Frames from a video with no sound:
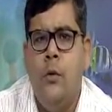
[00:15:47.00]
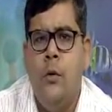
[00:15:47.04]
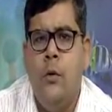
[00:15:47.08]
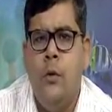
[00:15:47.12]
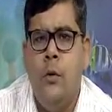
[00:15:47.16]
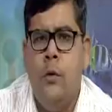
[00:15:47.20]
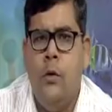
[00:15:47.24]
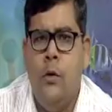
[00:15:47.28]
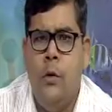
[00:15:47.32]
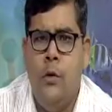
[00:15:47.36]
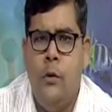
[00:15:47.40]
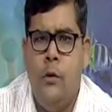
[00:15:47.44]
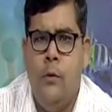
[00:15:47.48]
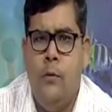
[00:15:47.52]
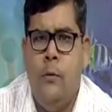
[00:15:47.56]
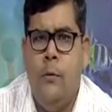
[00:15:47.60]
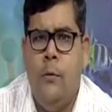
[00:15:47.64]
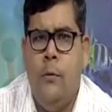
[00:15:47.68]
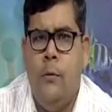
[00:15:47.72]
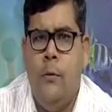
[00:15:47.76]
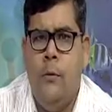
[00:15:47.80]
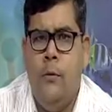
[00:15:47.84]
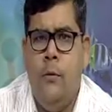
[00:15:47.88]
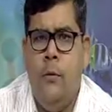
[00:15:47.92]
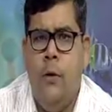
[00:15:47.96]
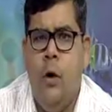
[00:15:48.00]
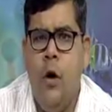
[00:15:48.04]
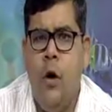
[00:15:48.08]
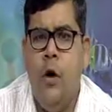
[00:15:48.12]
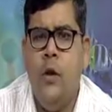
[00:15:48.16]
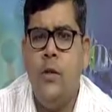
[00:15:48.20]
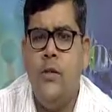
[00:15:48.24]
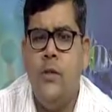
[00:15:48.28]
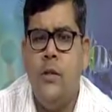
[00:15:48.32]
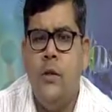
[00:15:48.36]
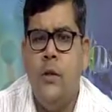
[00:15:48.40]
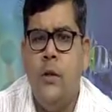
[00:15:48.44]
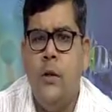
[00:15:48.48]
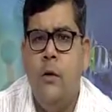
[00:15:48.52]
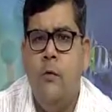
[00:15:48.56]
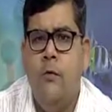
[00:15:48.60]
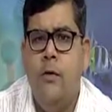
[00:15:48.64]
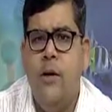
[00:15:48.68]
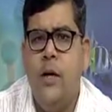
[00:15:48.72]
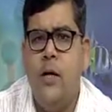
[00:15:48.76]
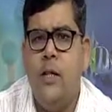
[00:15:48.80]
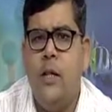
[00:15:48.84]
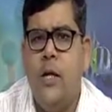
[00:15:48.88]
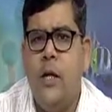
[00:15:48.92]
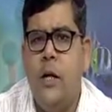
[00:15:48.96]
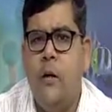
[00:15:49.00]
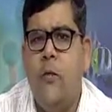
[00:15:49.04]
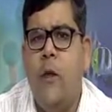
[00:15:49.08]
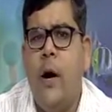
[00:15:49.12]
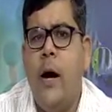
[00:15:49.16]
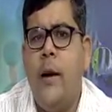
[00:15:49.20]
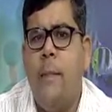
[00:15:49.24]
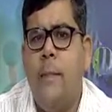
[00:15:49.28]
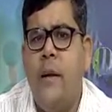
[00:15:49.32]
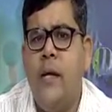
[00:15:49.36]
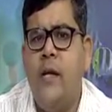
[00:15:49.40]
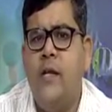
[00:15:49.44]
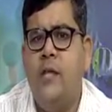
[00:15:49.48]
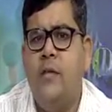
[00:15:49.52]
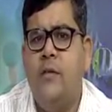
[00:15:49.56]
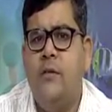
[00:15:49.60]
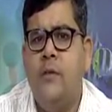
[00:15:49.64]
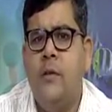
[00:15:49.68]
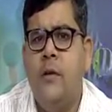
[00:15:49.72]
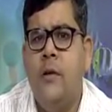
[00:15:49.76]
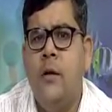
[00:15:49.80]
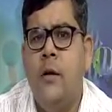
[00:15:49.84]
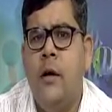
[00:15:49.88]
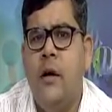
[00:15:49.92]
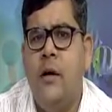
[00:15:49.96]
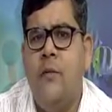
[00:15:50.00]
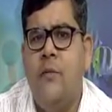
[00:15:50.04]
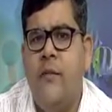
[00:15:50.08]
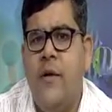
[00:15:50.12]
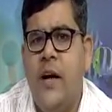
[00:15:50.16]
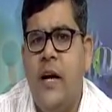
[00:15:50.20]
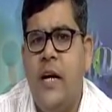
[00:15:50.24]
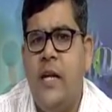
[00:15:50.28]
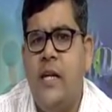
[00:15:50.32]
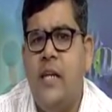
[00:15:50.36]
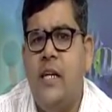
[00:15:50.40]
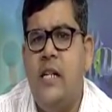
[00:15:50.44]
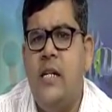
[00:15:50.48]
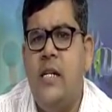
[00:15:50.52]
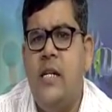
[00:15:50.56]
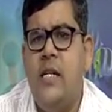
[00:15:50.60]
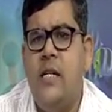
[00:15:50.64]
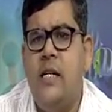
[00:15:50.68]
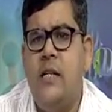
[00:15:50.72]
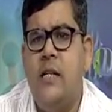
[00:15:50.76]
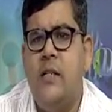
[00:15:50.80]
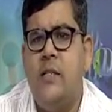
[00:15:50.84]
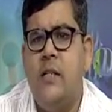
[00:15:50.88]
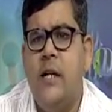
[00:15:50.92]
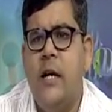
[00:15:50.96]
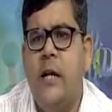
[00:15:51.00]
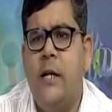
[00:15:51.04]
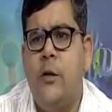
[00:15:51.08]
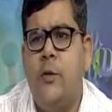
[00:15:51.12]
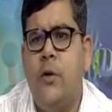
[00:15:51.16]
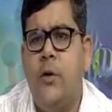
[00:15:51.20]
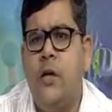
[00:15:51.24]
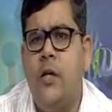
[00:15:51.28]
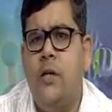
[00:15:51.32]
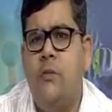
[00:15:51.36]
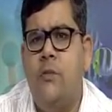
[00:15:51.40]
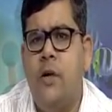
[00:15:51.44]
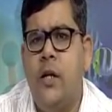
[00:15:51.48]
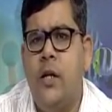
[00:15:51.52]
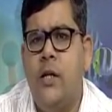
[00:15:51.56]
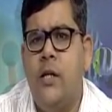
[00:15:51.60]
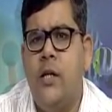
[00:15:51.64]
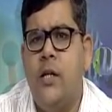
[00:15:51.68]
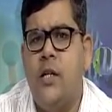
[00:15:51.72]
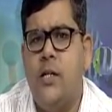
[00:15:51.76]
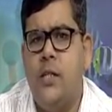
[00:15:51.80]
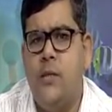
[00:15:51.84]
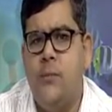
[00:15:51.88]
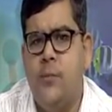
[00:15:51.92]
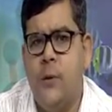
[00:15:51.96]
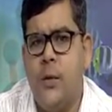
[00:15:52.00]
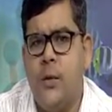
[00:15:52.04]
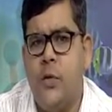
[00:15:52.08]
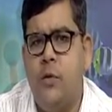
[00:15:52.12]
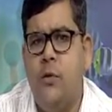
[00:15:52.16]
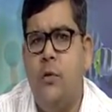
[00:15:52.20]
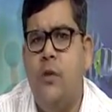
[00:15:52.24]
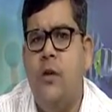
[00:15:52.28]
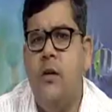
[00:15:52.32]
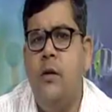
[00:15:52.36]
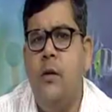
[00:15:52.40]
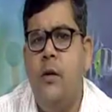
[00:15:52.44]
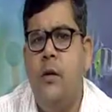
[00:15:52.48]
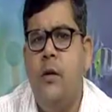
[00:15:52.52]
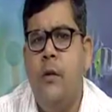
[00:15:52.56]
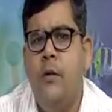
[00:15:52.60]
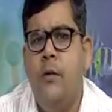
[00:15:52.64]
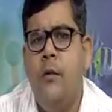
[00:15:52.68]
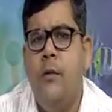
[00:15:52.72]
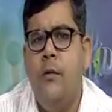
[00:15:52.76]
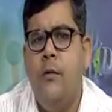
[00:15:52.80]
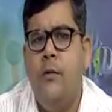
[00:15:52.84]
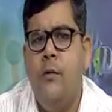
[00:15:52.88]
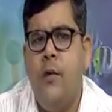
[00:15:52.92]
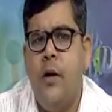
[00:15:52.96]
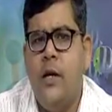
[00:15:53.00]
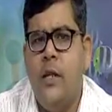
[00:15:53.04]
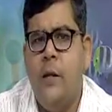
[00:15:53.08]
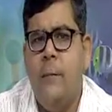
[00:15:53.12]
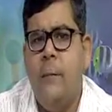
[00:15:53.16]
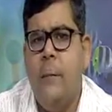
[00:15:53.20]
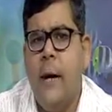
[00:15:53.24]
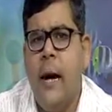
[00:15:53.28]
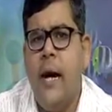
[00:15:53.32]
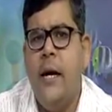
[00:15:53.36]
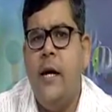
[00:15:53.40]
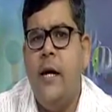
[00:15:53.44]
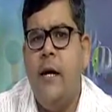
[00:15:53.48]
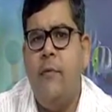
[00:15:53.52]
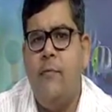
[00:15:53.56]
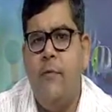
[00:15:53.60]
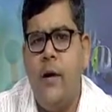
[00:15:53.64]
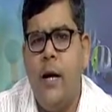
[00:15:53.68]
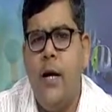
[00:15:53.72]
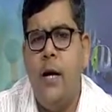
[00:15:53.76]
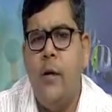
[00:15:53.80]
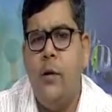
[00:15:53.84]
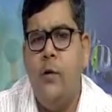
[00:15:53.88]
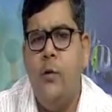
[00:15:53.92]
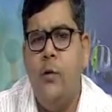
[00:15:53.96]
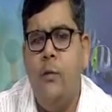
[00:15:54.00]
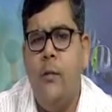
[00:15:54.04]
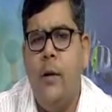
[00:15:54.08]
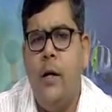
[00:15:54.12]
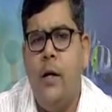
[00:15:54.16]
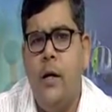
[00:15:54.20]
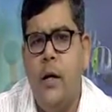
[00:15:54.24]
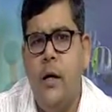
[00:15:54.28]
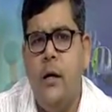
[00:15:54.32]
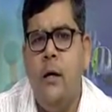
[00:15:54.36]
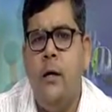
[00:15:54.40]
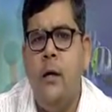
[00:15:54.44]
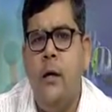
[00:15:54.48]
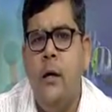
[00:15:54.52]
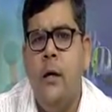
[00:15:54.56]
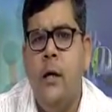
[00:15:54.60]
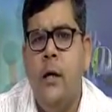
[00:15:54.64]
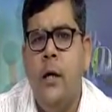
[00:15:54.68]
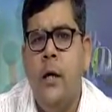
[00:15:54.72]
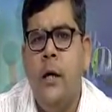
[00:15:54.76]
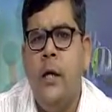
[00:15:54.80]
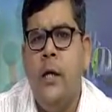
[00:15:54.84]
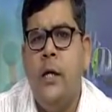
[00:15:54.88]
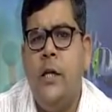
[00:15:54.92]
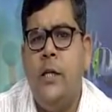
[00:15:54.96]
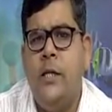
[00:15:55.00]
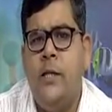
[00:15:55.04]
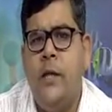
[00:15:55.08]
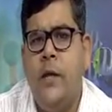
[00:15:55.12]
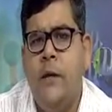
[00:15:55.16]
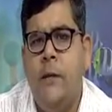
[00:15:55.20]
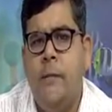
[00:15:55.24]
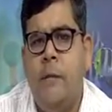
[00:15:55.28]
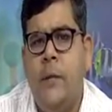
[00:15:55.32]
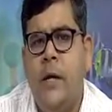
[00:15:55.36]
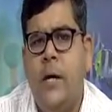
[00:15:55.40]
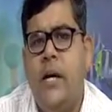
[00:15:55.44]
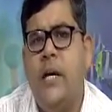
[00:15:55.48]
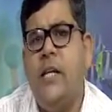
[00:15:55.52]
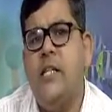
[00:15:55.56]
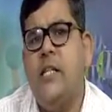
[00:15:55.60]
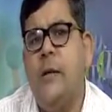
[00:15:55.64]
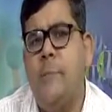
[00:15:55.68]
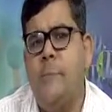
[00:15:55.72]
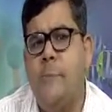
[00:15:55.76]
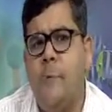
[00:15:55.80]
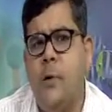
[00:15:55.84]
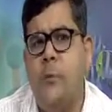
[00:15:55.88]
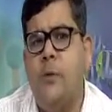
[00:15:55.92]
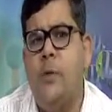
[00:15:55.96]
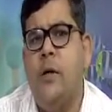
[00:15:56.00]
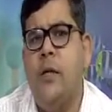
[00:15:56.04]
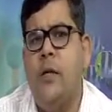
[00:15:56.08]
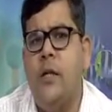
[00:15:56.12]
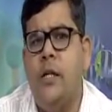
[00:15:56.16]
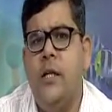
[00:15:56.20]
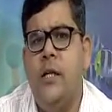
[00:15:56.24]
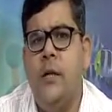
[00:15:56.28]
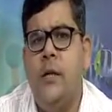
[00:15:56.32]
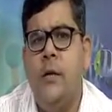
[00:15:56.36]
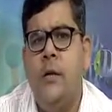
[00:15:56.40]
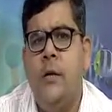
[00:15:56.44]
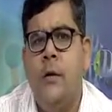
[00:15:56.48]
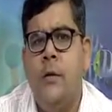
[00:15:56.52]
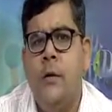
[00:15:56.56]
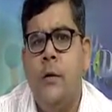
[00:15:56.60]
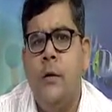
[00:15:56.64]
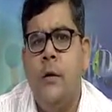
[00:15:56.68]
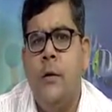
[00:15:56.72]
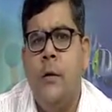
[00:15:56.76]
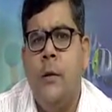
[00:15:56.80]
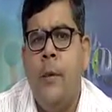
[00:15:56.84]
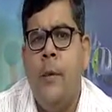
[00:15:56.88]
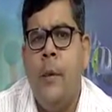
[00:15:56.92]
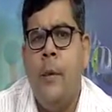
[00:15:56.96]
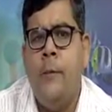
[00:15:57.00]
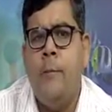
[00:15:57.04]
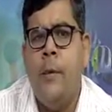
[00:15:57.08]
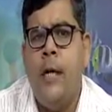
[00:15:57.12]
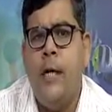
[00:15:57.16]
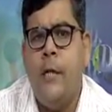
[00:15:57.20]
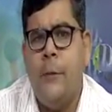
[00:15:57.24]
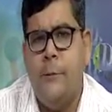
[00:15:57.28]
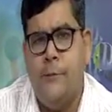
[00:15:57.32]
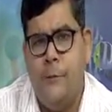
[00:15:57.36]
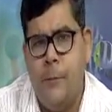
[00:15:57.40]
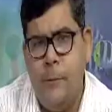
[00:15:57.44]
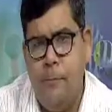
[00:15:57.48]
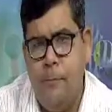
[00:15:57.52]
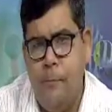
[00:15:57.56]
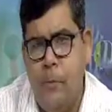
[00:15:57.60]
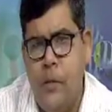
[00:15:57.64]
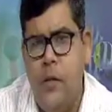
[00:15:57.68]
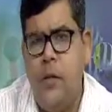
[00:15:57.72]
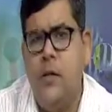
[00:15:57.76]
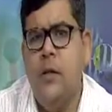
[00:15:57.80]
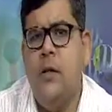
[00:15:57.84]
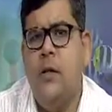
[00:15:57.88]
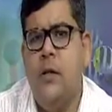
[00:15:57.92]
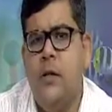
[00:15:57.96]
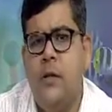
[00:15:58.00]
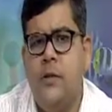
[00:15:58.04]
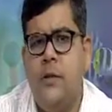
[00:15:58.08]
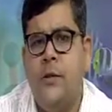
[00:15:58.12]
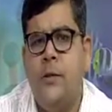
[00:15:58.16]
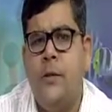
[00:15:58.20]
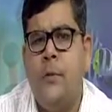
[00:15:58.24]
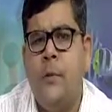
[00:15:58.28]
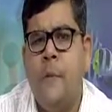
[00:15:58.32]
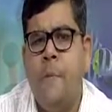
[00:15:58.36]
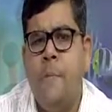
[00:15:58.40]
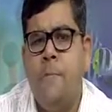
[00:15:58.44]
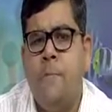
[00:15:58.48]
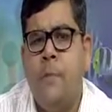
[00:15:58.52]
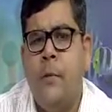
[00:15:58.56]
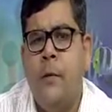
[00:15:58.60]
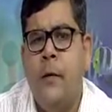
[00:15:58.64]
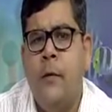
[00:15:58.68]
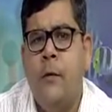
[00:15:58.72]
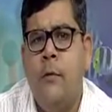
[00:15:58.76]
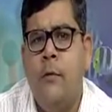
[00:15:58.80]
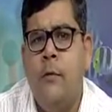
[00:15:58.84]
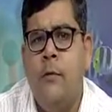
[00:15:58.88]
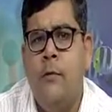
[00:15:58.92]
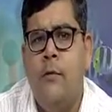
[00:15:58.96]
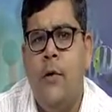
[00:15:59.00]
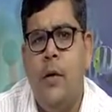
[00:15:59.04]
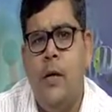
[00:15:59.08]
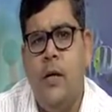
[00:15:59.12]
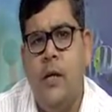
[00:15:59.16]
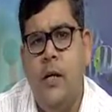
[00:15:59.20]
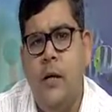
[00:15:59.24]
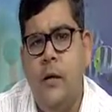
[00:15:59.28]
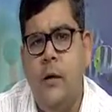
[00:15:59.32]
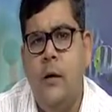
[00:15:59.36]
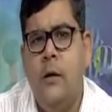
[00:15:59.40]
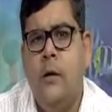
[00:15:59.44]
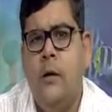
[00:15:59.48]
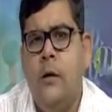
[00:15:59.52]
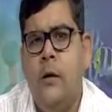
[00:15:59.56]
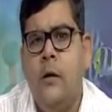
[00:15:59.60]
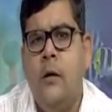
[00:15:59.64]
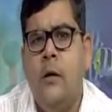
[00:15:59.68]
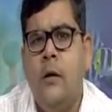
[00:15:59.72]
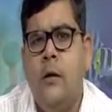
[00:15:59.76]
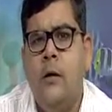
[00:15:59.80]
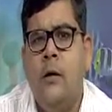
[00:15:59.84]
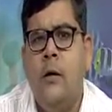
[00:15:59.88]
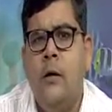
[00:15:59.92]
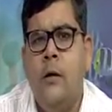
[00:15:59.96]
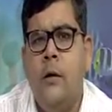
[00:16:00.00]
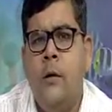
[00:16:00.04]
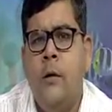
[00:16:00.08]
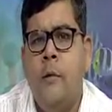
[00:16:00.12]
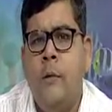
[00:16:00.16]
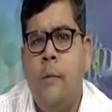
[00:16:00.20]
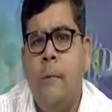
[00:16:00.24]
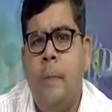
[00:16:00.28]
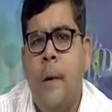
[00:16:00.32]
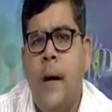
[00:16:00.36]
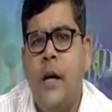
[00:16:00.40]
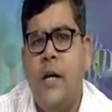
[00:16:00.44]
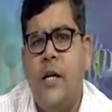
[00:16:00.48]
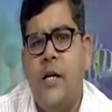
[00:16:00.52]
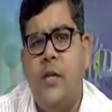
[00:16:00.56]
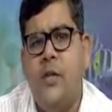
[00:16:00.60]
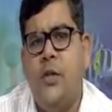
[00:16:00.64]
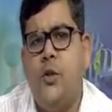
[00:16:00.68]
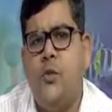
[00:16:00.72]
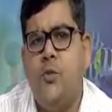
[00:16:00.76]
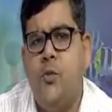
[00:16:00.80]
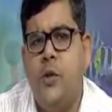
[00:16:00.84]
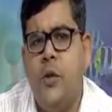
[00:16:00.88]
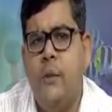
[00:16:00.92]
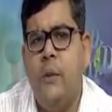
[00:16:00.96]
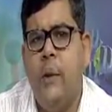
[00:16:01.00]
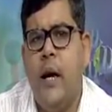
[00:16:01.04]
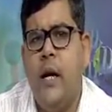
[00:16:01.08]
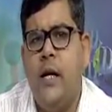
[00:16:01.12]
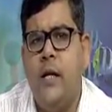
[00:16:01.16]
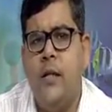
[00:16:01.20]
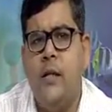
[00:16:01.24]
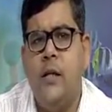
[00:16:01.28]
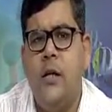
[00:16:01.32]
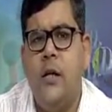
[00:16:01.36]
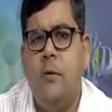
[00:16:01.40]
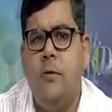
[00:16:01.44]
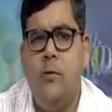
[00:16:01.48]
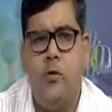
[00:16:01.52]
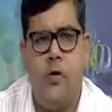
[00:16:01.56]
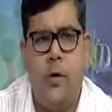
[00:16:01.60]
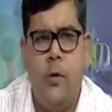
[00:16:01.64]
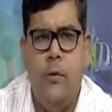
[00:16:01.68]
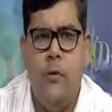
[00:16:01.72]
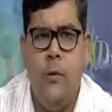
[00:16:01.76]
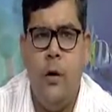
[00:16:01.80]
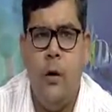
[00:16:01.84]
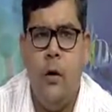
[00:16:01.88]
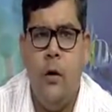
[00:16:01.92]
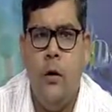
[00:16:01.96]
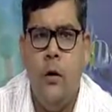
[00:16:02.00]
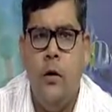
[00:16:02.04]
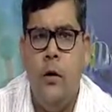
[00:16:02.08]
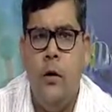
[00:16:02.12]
laws where the requirement is of 18 years and 21 years respectively for the bride and bridegroom. Here it is a age of puberty, that is 15 years for the parties to the marriage under Muslim law.